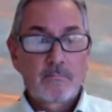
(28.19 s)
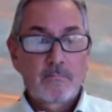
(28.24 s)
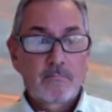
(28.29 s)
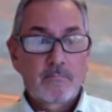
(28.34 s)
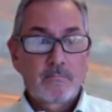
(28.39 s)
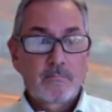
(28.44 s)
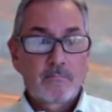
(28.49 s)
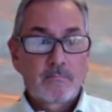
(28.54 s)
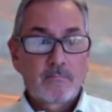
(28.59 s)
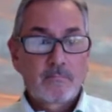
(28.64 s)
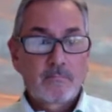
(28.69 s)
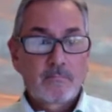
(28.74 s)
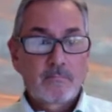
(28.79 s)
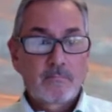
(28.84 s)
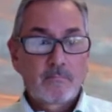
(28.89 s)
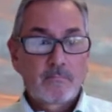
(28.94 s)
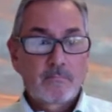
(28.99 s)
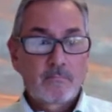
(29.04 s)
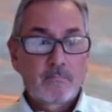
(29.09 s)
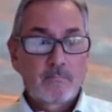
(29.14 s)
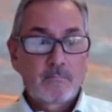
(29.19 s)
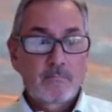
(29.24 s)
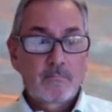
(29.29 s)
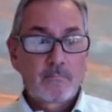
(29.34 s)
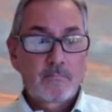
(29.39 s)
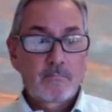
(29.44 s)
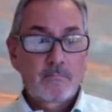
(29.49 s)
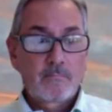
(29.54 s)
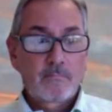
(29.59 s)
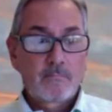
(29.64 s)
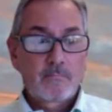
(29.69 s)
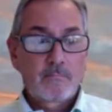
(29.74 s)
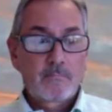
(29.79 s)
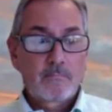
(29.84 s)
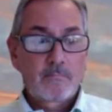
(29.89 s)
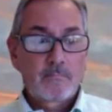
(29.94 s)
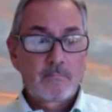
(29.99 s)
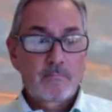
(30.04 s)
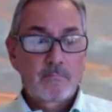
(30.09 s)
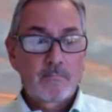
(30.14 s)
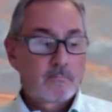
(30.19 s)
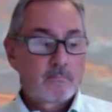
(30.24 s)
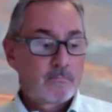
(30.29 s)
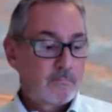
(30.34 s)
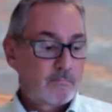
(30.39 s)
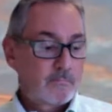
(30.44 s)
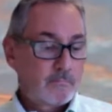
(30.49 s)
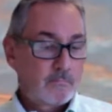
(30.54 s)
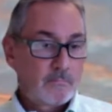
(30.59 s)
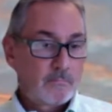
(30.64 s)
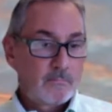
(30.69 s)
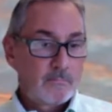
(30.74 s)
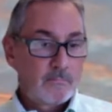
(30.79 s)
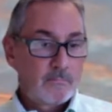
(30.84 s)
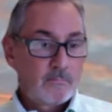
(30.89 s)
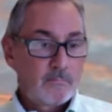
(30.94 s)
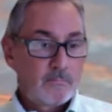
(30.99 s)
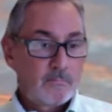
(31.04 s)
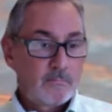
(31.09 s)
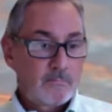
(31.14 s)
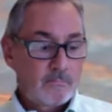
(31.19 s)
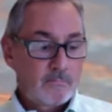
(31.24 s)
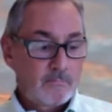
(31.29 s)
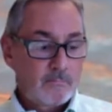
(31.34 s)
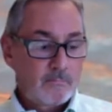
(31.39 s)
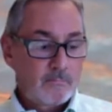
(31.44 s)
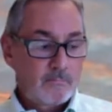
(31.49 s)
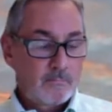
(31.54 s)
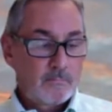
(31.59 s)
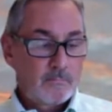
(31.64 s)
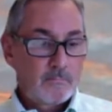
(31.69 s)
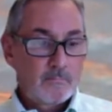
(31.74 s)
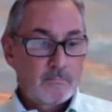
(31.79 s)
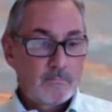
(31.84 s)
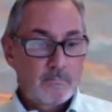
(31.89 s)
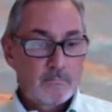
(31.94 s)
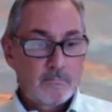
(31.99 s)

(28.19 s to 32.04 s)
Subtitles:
This person isn't speaking.